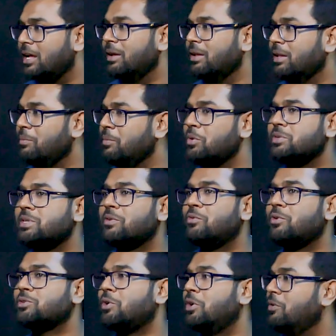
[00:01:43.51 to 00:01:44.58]
the music
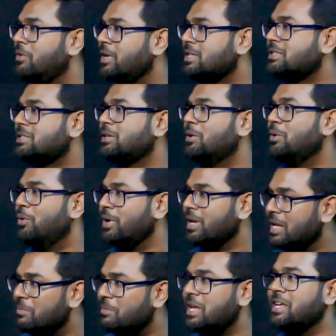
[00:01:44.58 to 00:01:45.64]
was always going
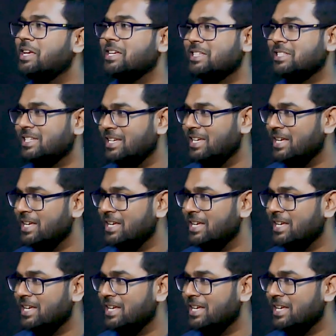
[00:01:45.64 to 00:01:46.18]
in my ears.